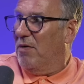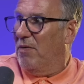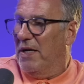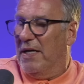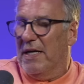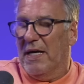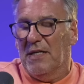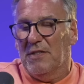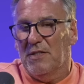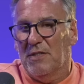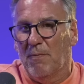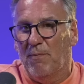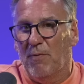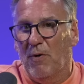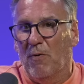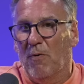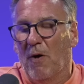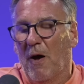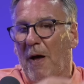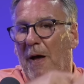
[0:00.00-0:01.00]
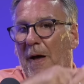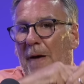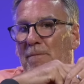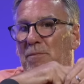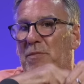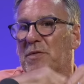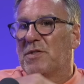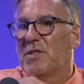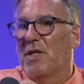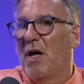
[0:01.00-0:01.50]
when he gets the ball.
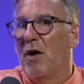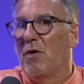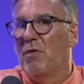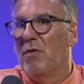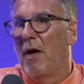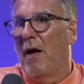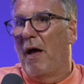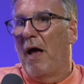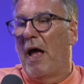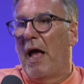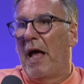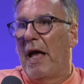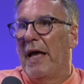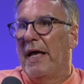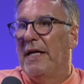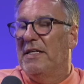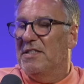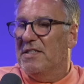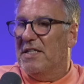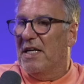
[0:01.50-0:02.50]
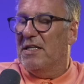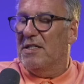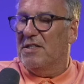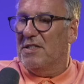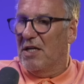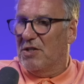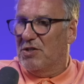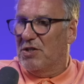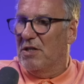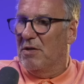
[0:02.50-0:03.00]
So instead of
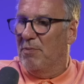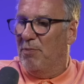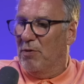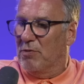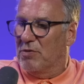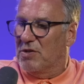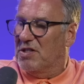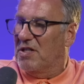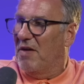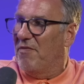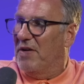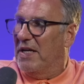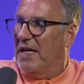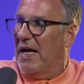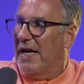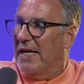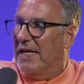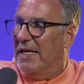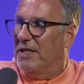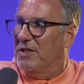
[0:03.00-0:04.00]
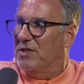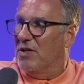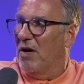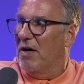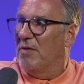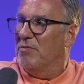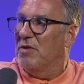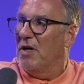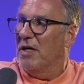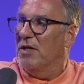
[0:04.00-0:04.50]
touching the ball 70, 80
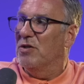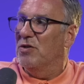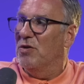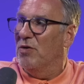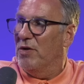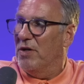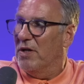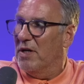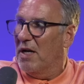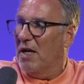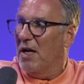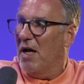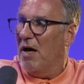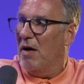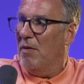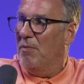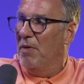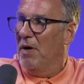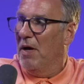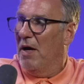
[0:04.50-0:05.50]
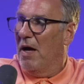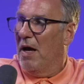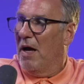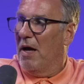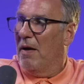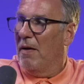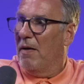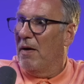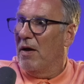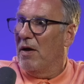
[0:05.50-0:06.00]
times like you do at your club,
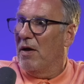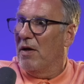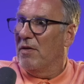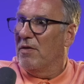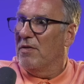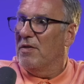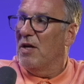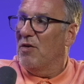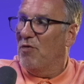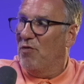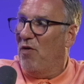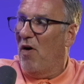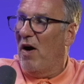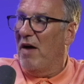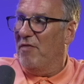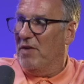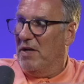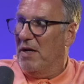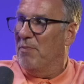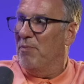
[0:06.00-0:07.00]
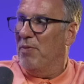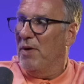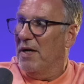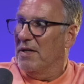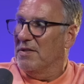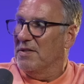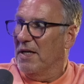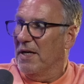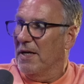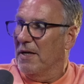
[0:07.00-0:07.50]
there's 5 of them
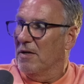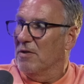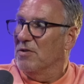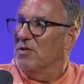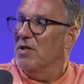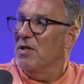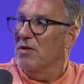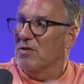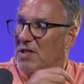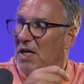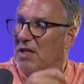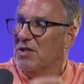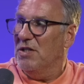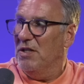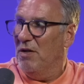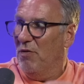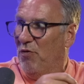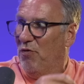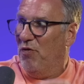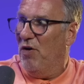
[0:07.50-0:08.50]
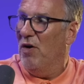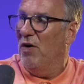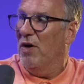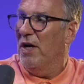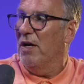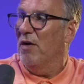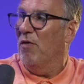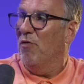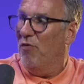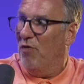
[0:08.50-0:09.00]
players at England. So you're touching it
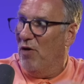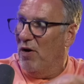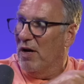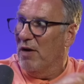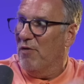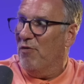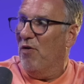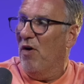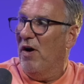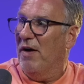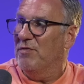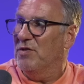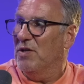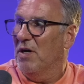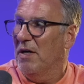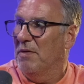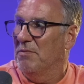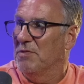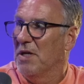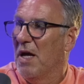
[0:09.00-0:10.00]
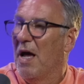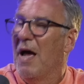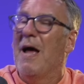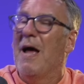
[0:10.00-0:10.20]
30 or 35 times.